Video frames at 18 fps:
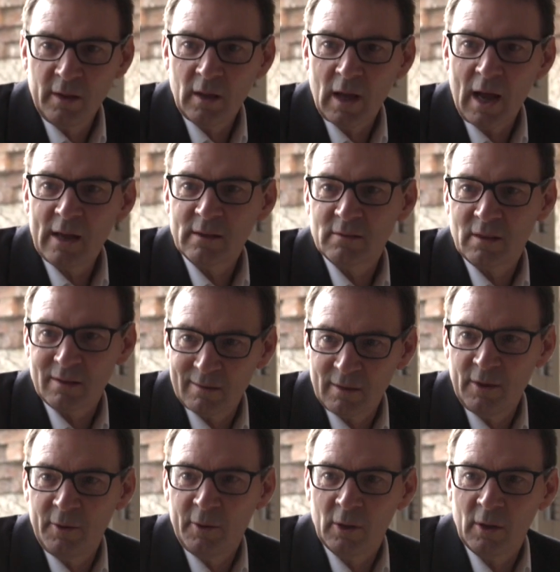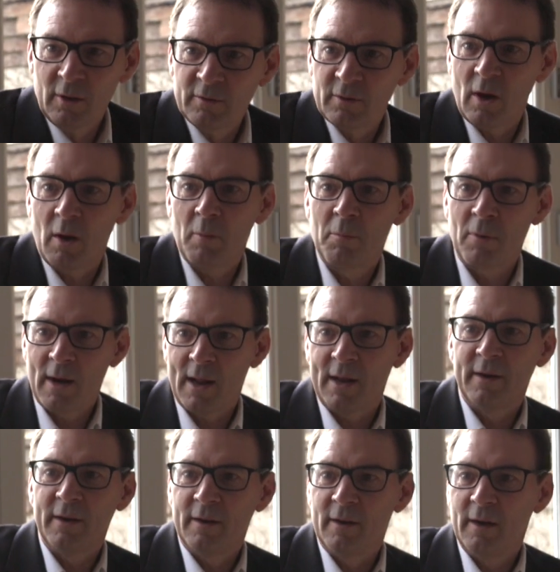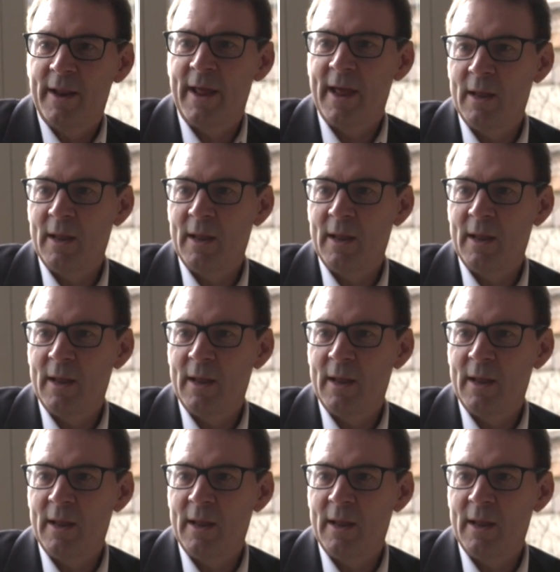not just his physiotherapy needs,